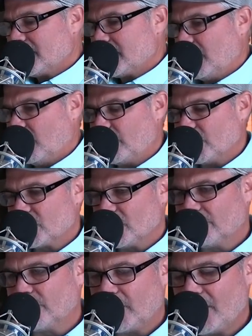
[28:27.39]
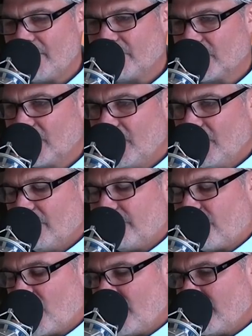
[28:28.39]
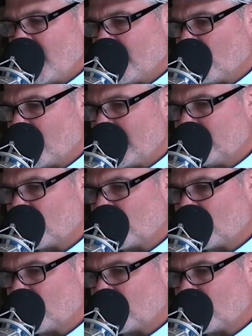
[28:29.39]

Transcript: to help yourself recover from the red